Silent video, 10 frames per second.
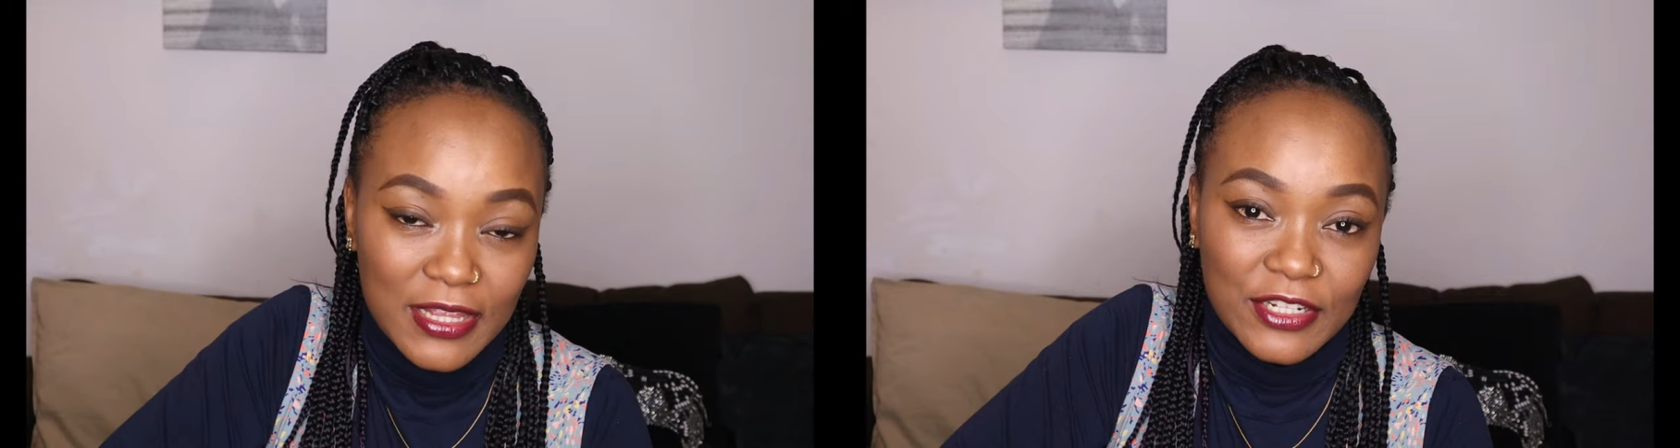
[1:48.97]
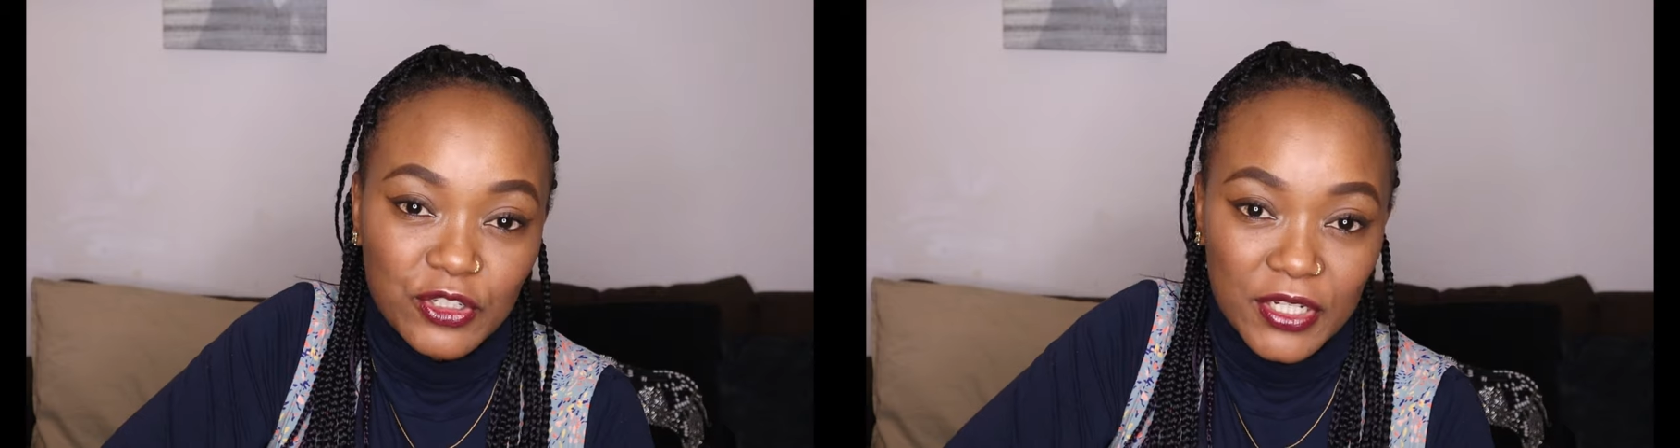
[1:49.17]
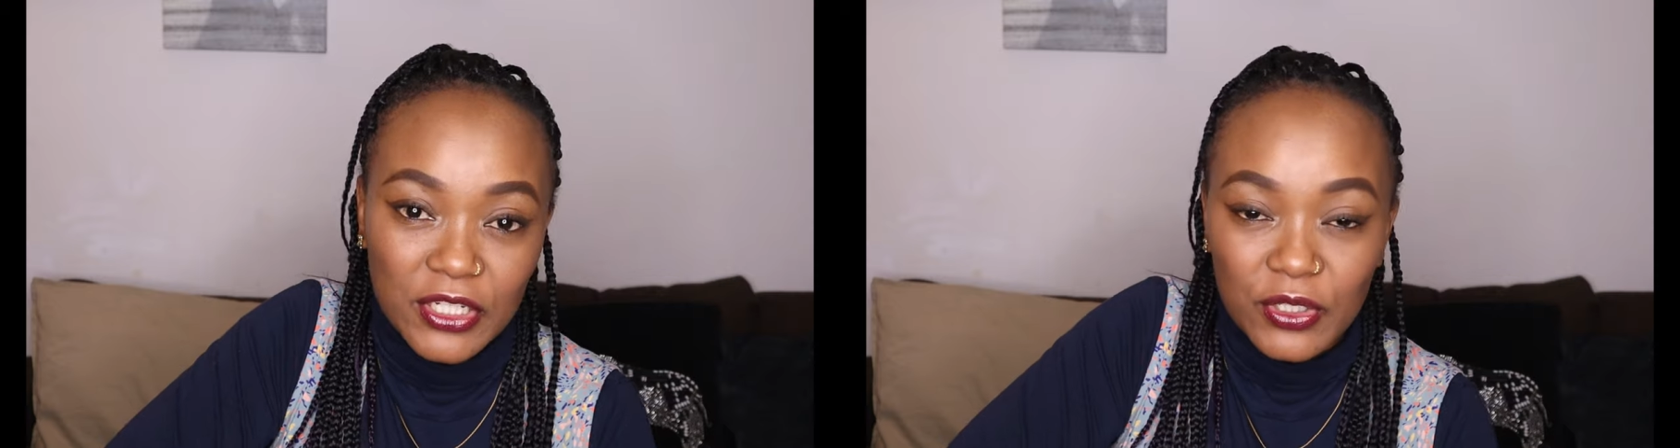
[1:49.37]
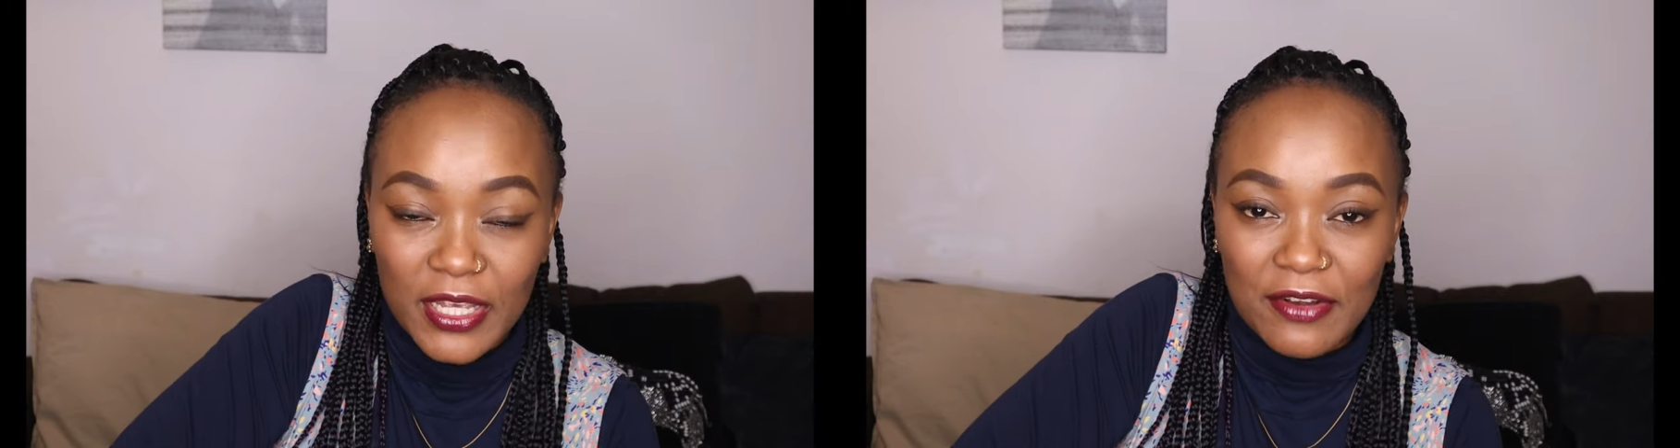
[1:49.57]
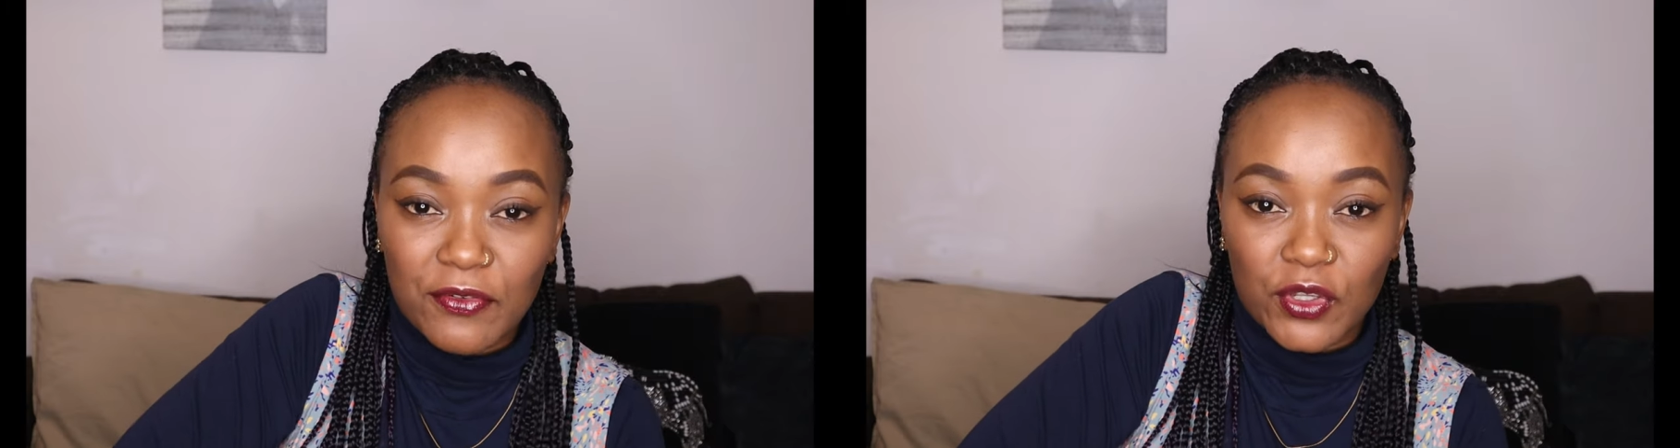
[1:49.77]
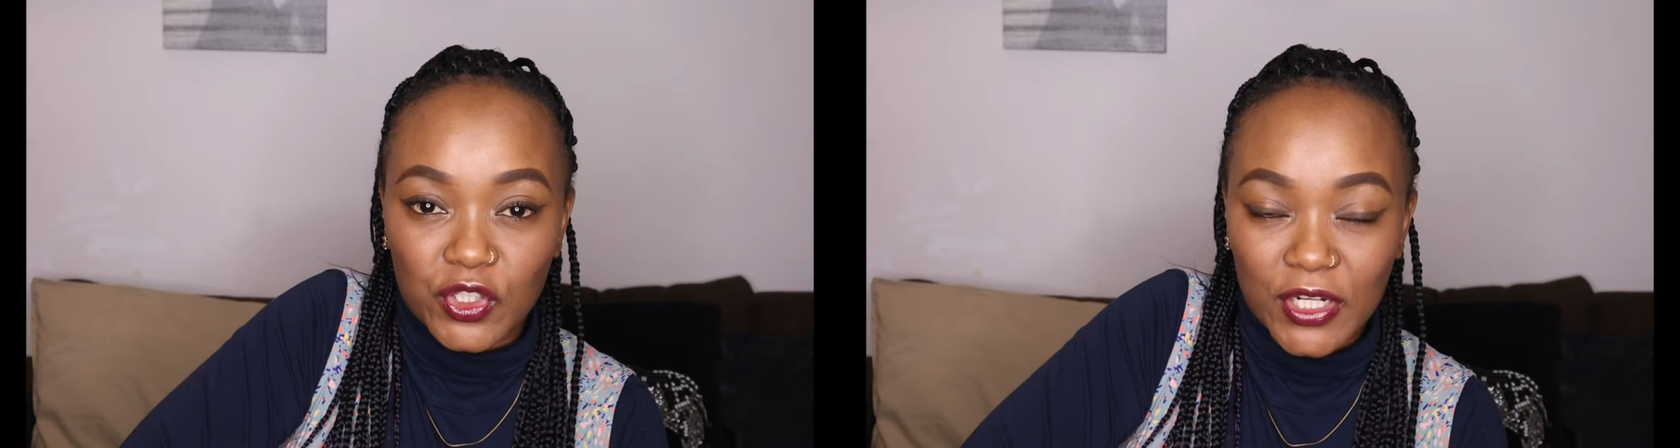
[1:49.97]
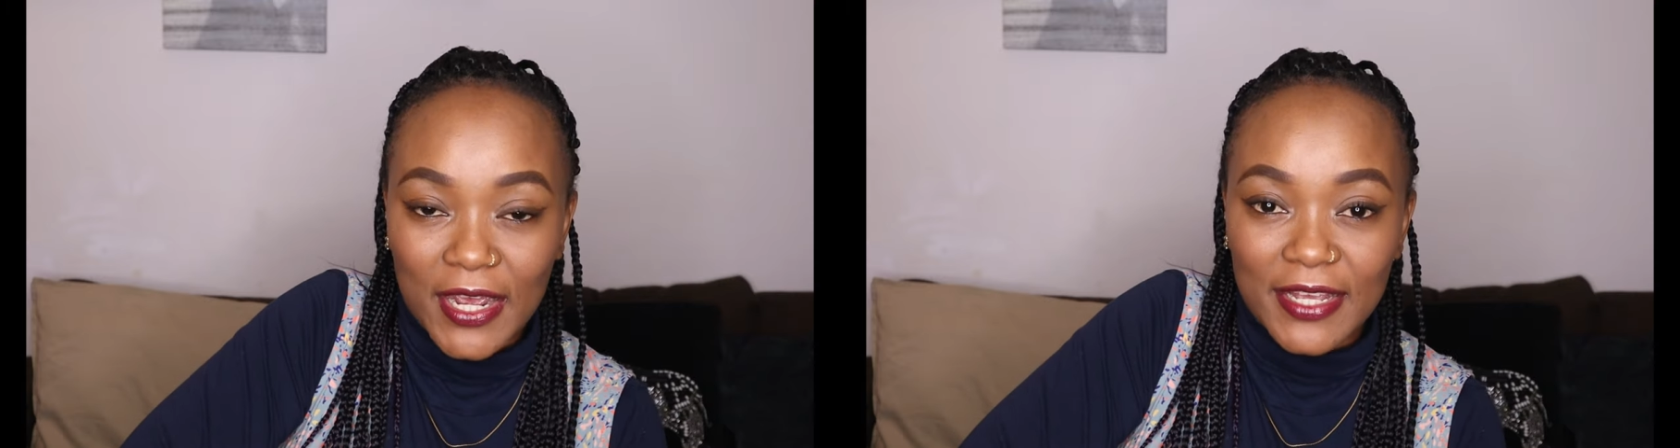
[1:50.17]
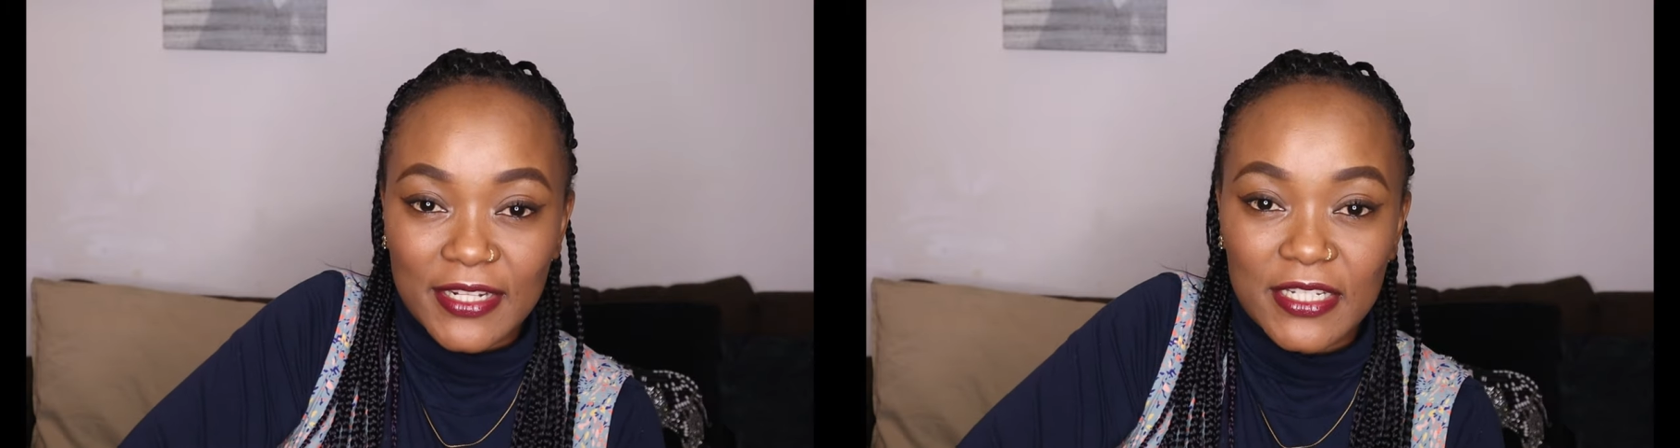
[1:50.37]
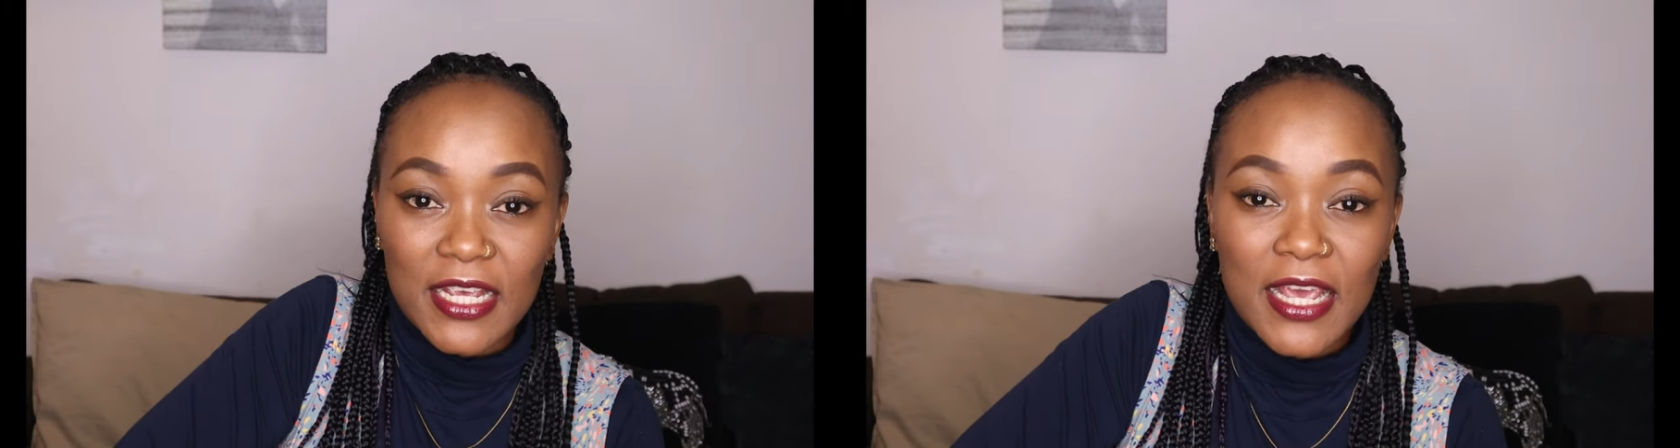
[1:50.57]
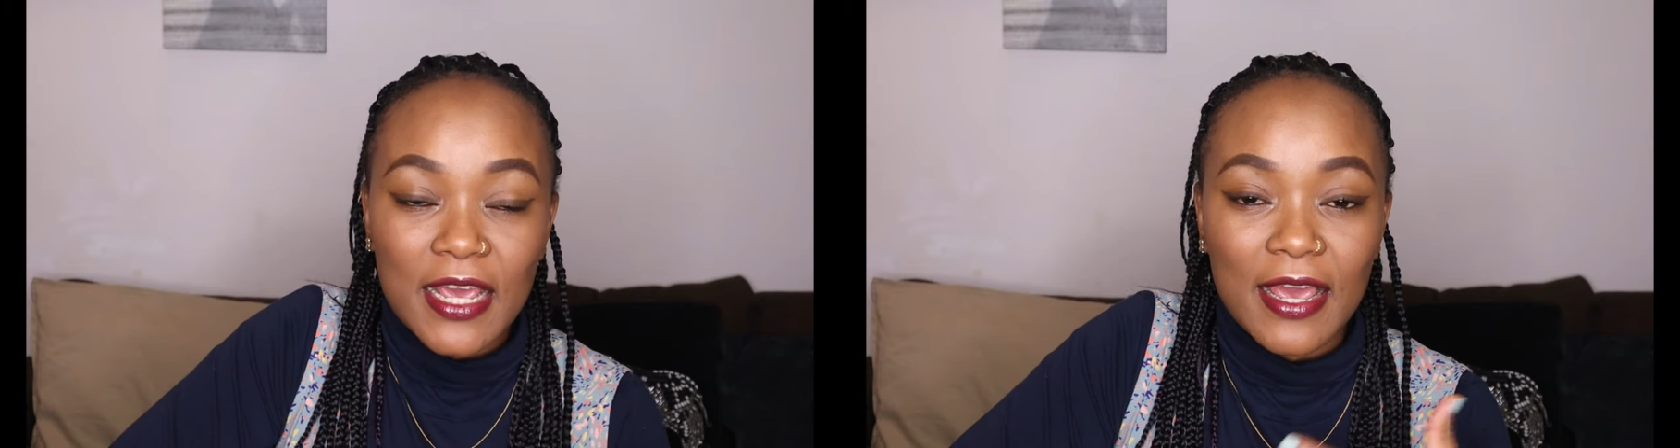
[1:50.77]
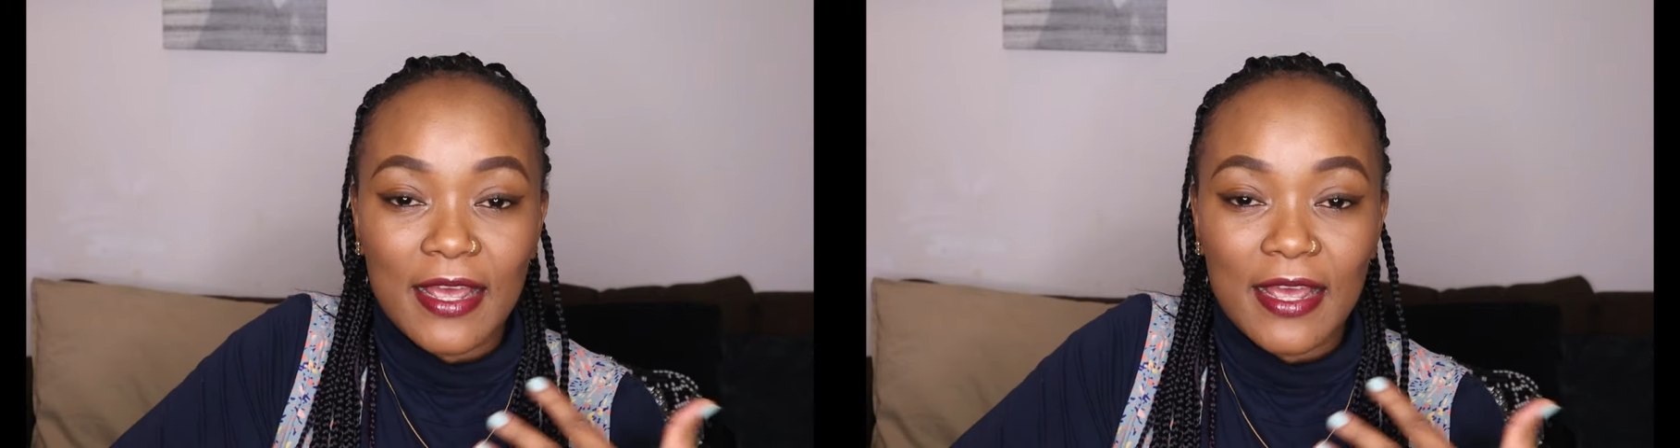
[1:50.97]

that you need to get for your child and